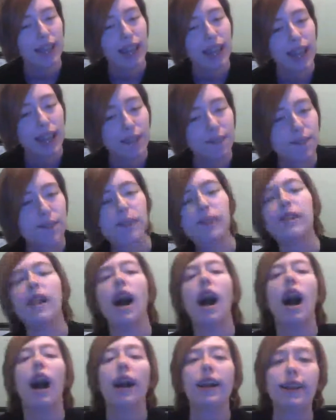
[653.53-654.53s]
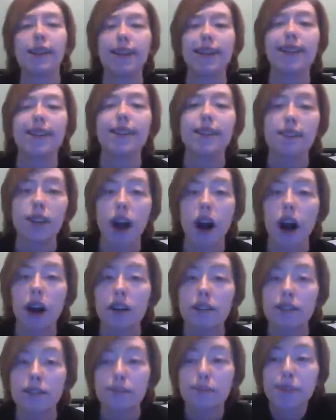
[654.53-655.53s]
if you're not going to
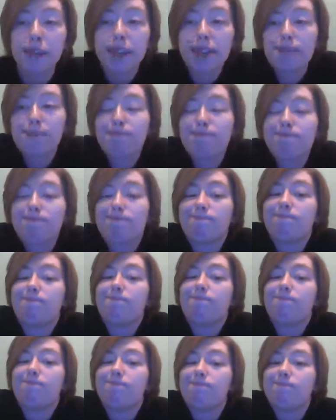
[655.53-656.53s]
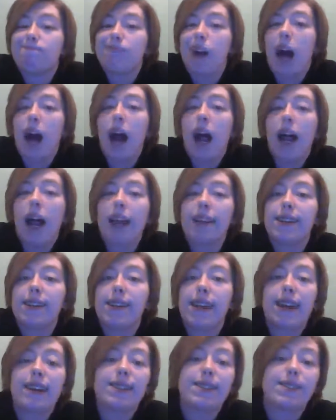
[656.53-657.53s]
talk to me, I
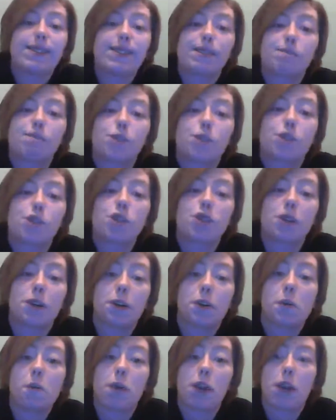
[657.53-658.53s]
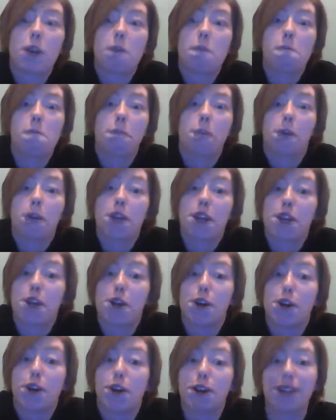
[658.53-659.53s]
guess I'm just going to wait over
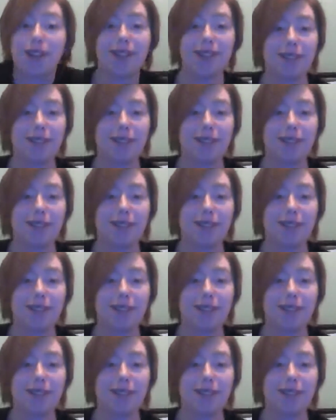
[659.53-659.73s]
here.